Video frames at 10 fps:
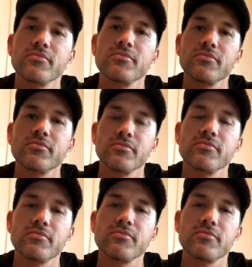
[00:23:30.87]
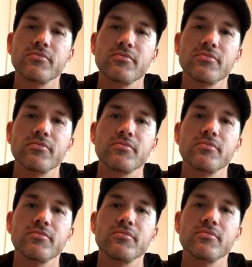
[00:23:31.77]

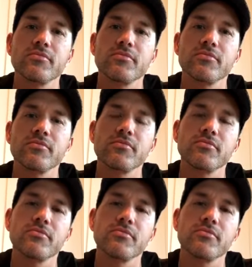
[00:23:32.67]
The person shown says nothing.